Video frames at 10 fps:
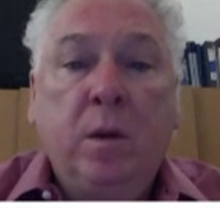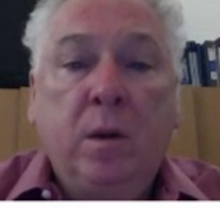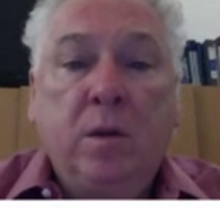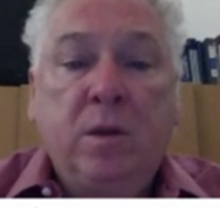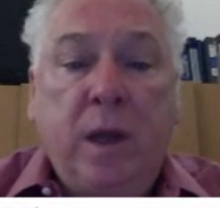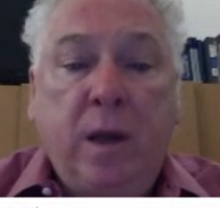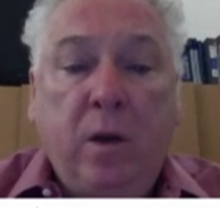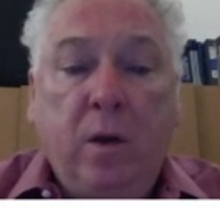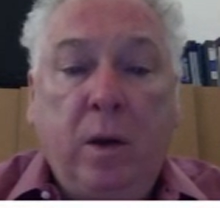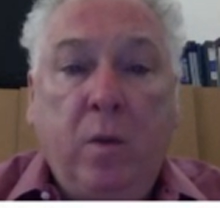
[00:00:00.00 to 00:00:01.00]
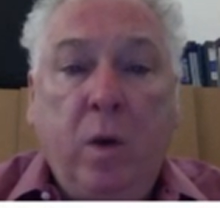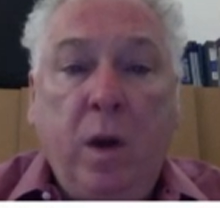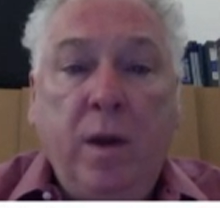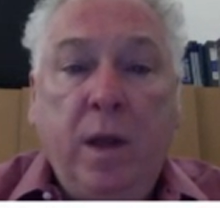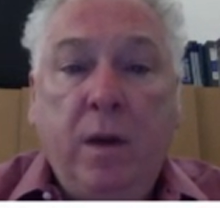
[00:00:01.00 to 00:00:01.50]
Let's take a look at
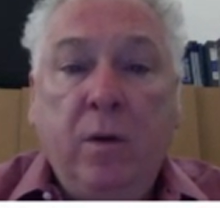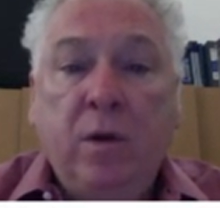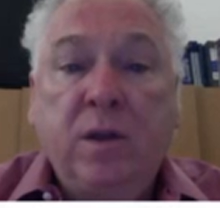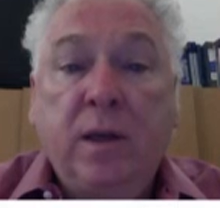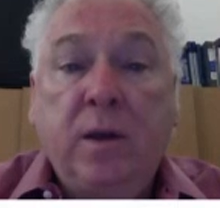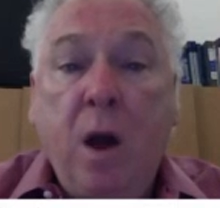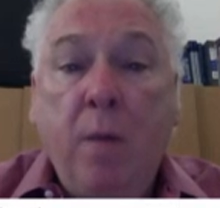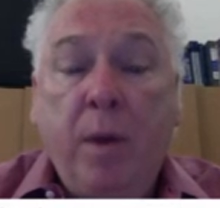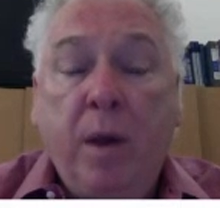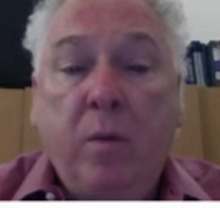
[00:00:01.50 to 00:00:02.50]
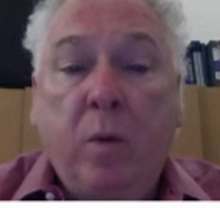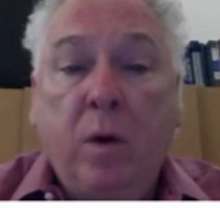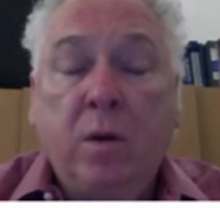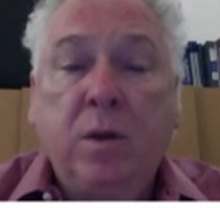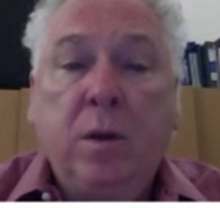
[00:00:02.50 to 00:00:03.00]
one that looks at compound
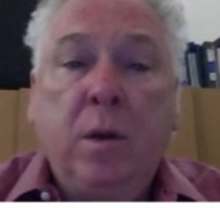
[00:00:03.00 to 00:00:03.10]
words.